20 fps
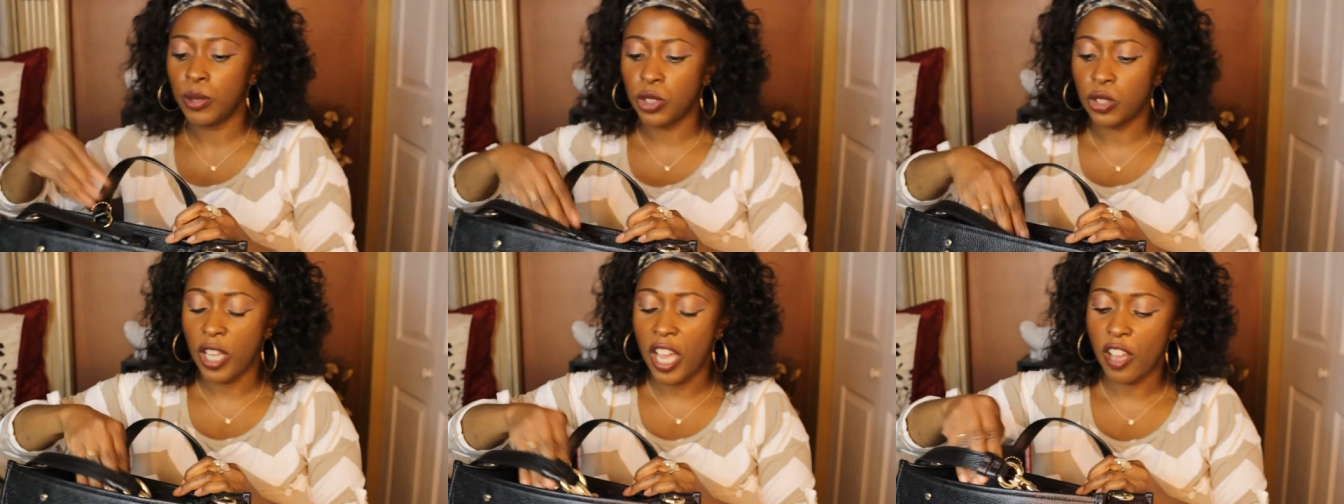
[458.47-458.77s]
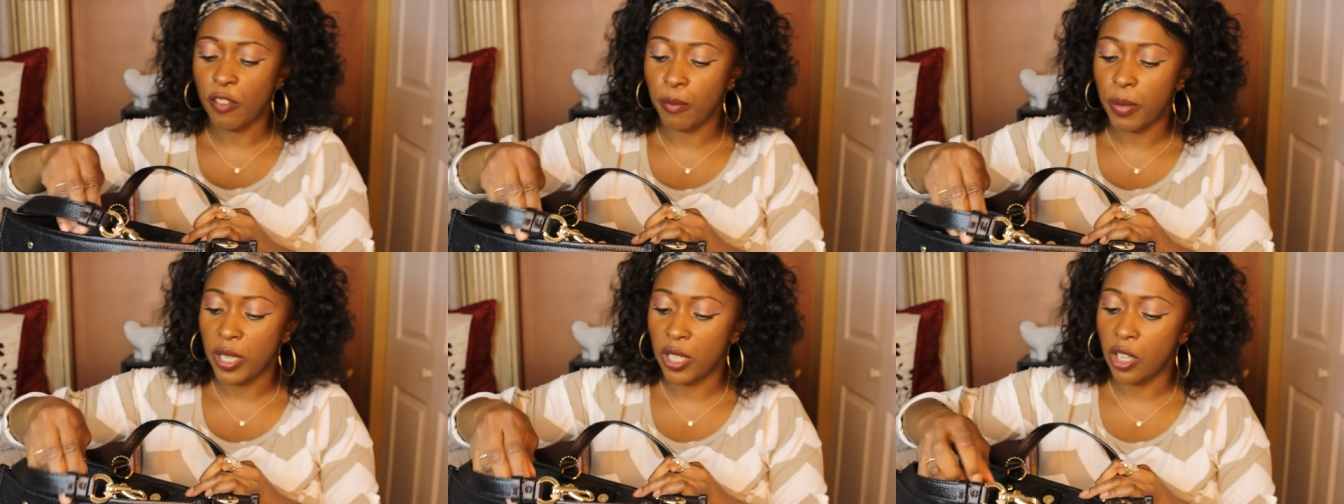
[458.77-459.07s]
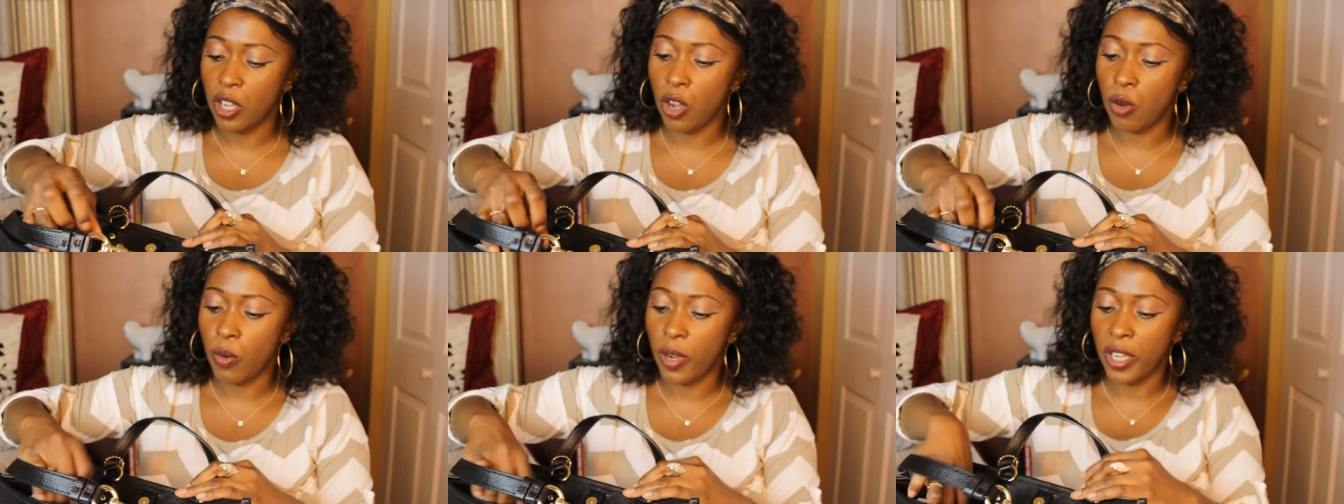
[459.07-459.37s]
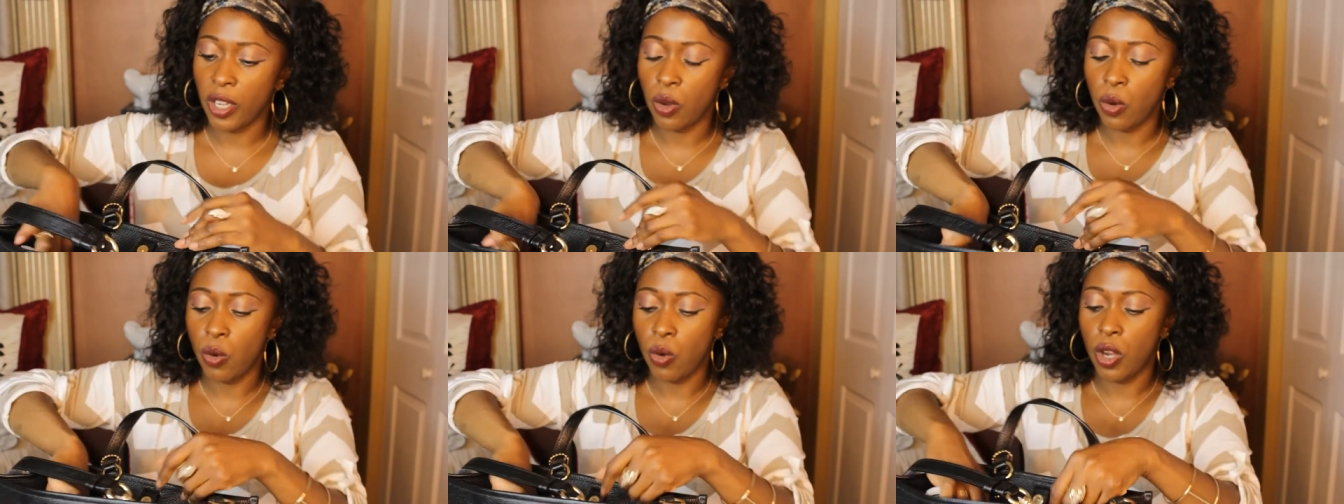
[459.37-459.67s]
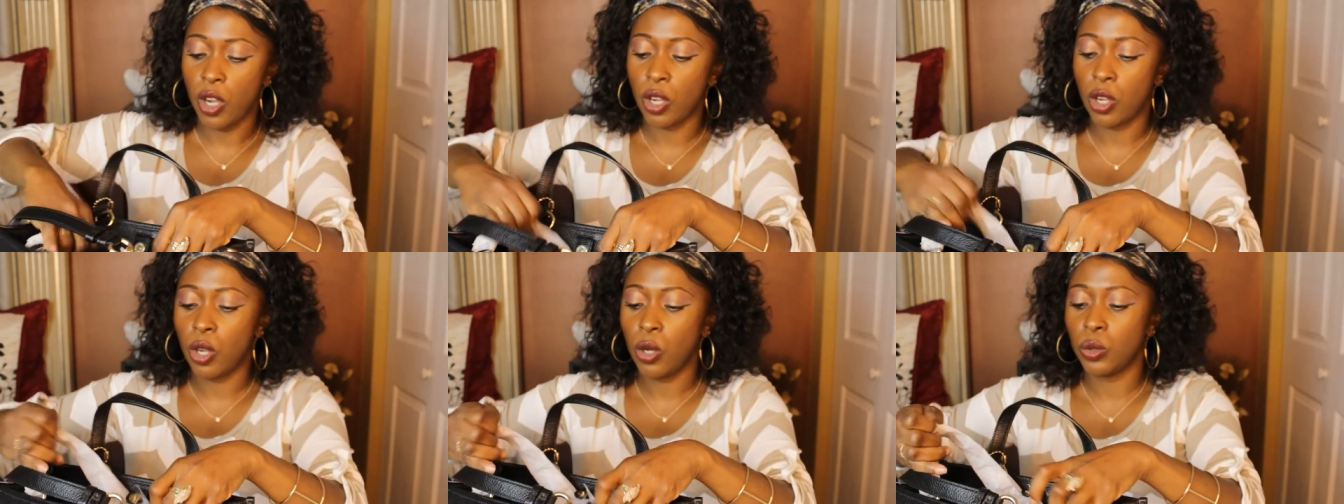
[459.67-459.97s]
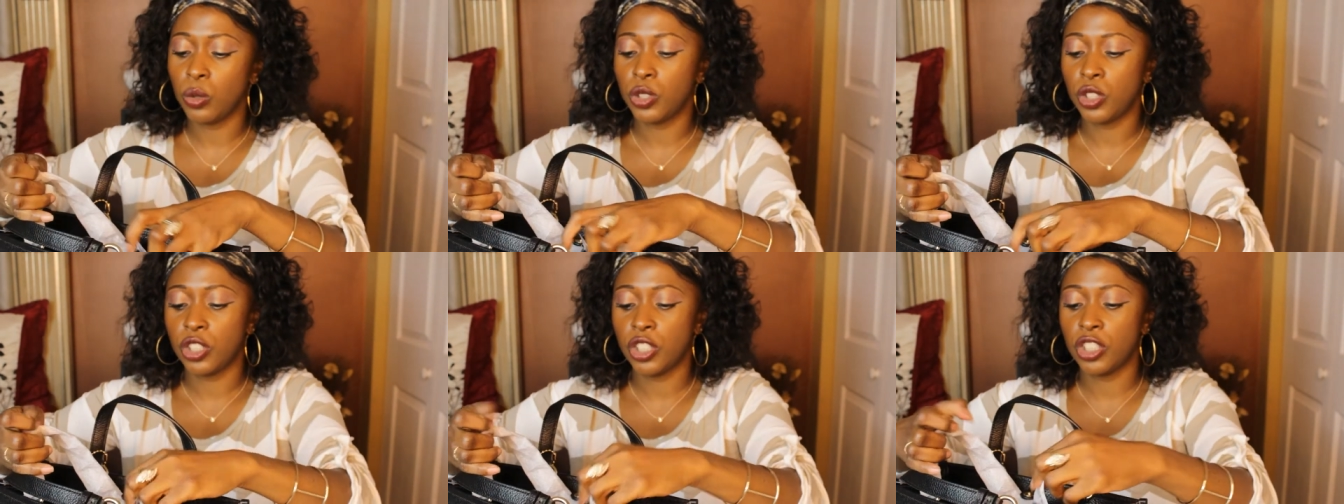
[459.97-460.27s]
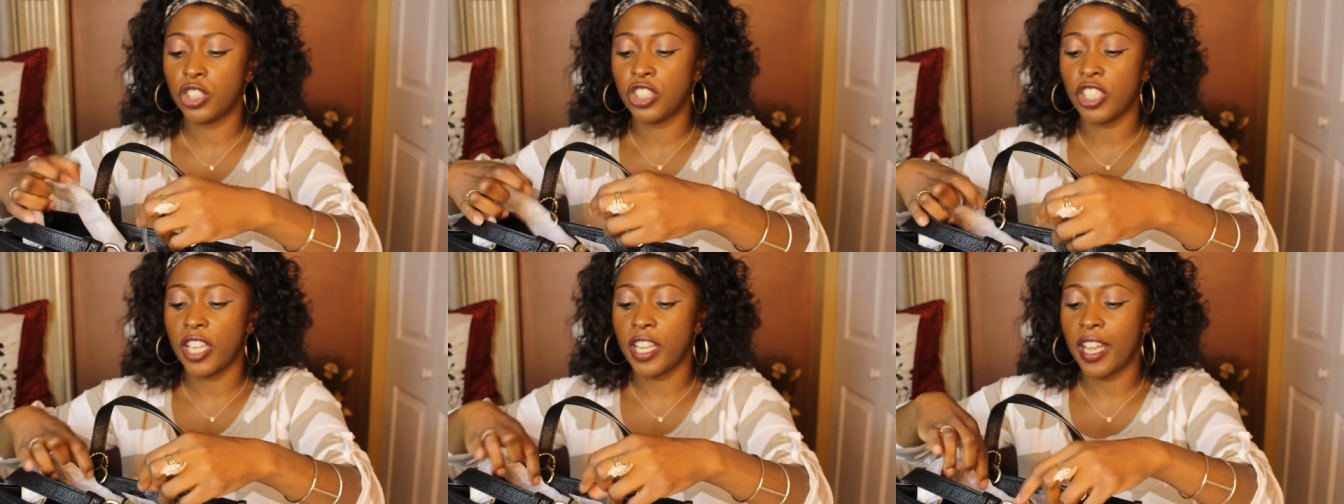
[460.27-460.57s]
so I've been going on Coach
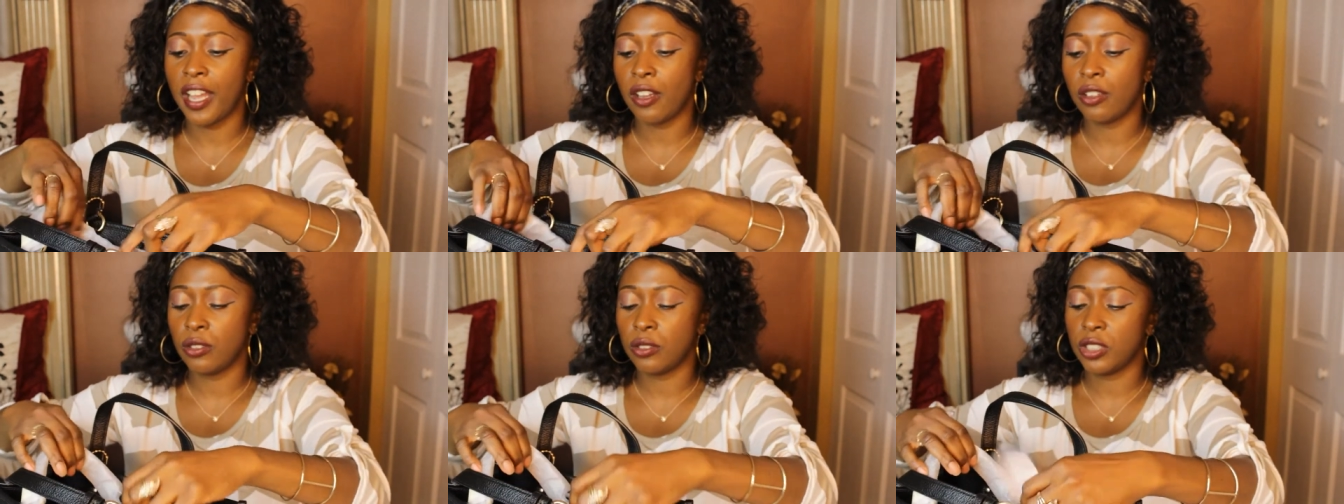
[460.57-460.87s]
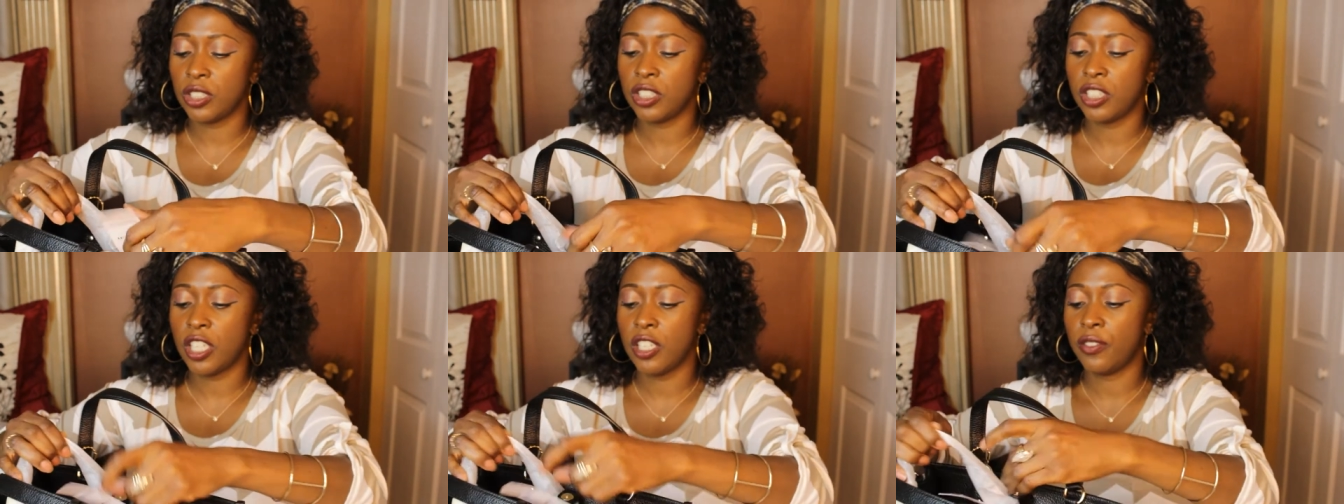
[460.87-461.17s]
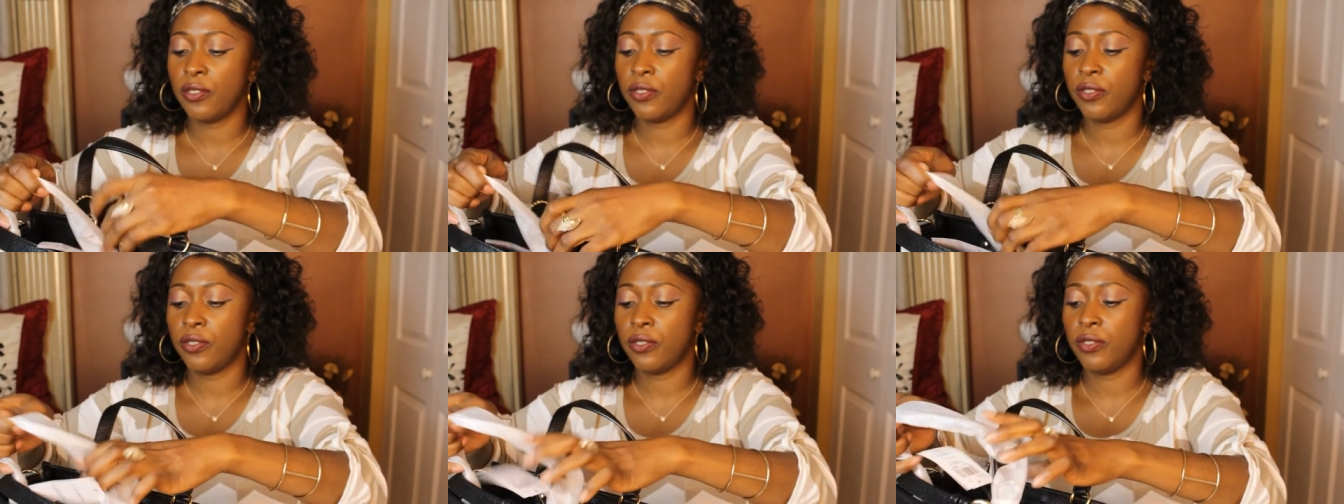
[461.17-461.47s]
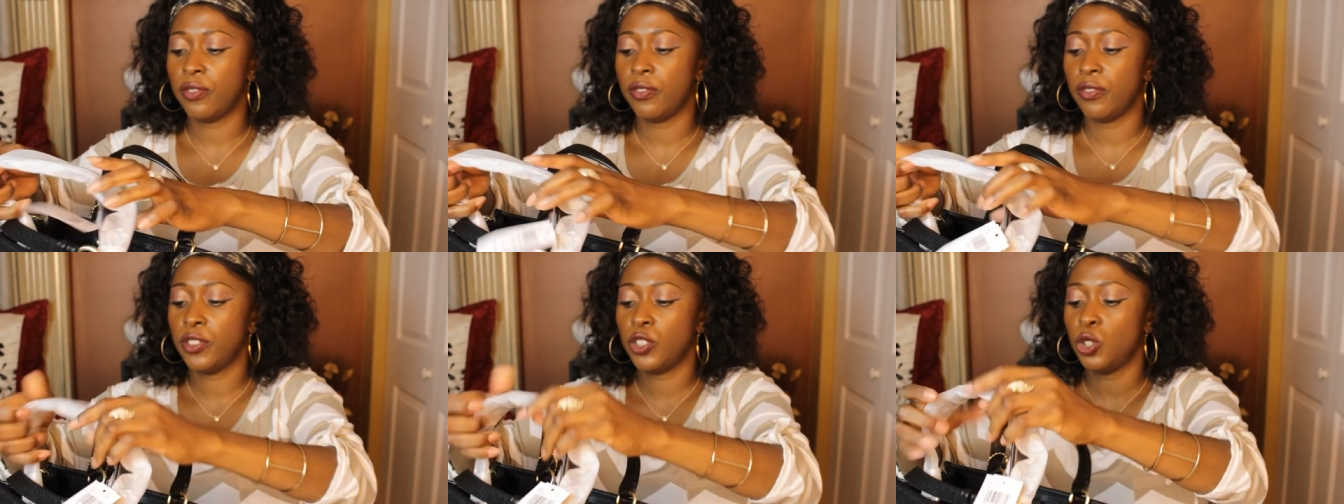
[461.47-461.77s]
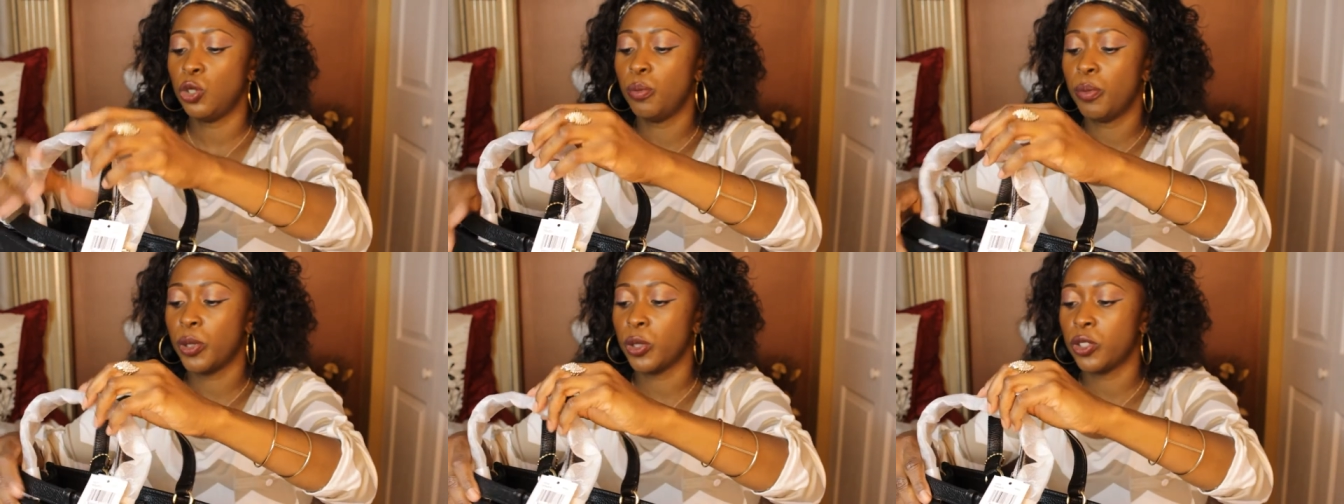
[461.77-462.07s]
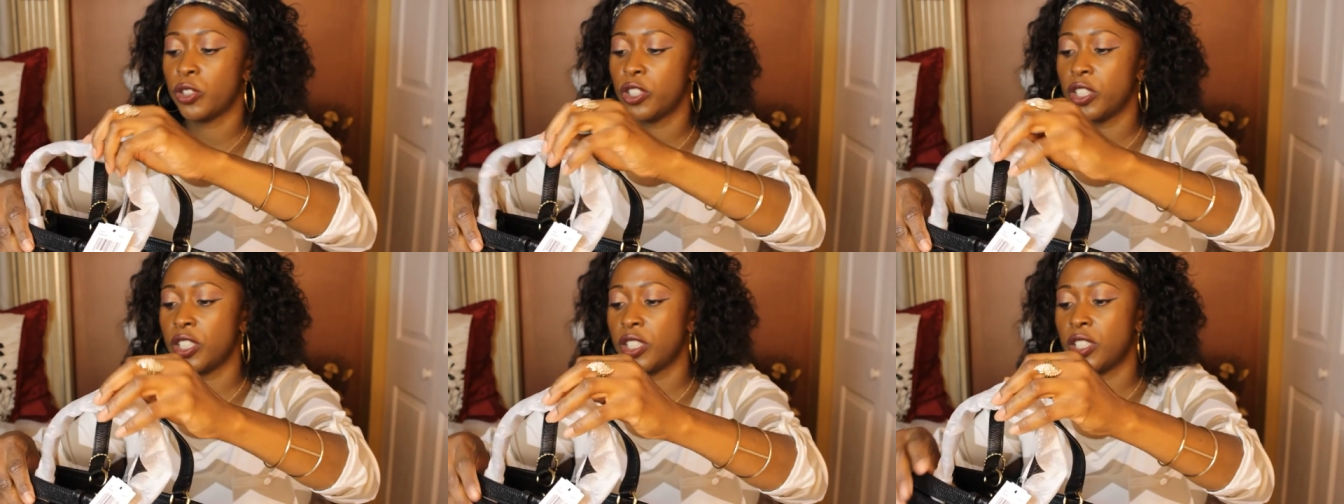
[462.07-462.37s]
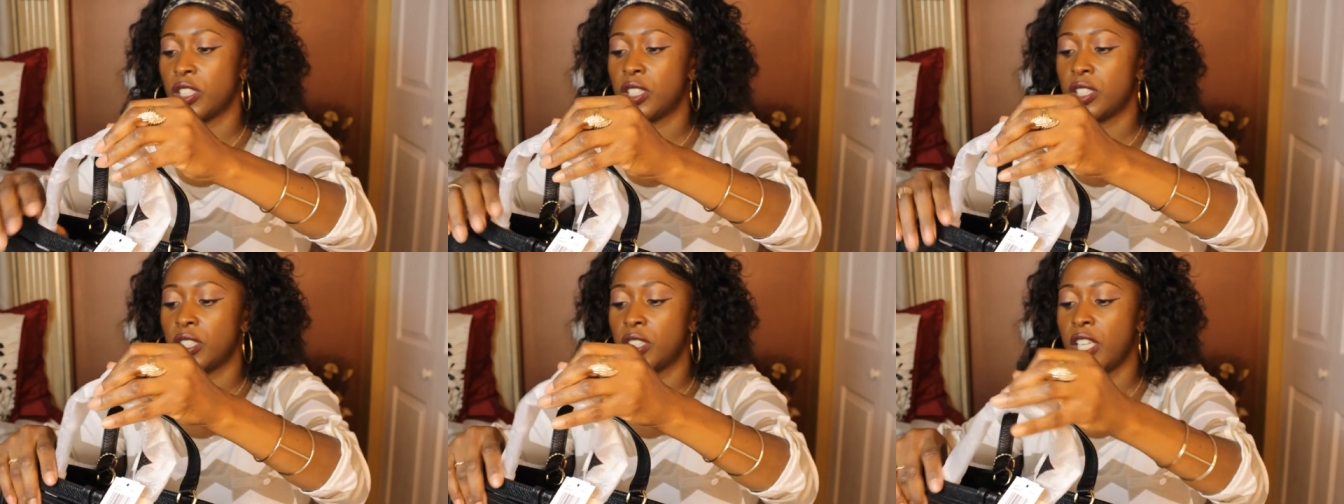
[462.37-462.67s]
to check out stuff to
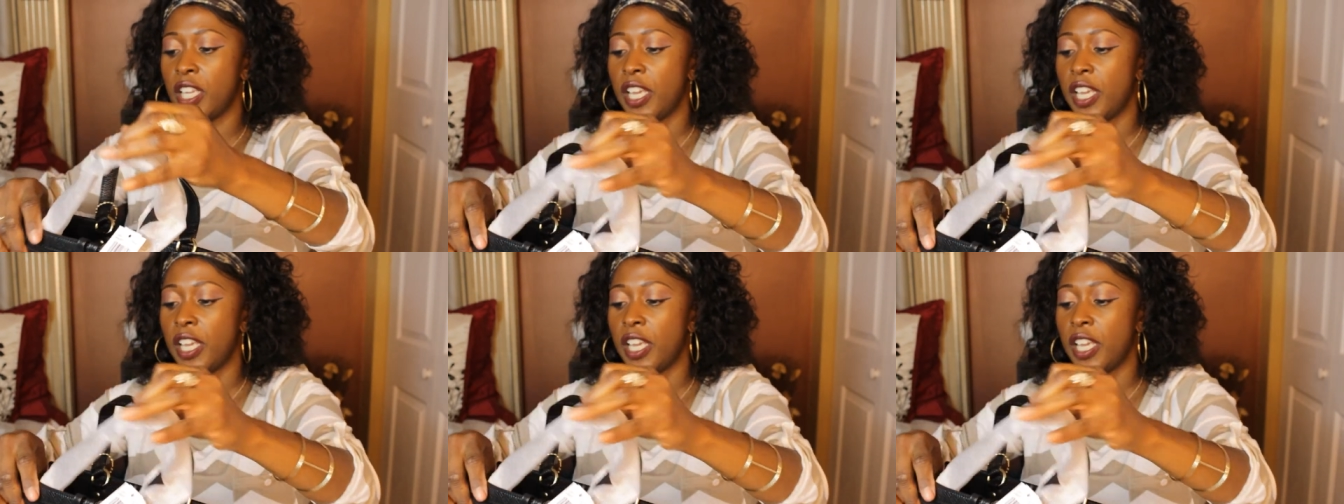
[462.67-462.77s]
purchase.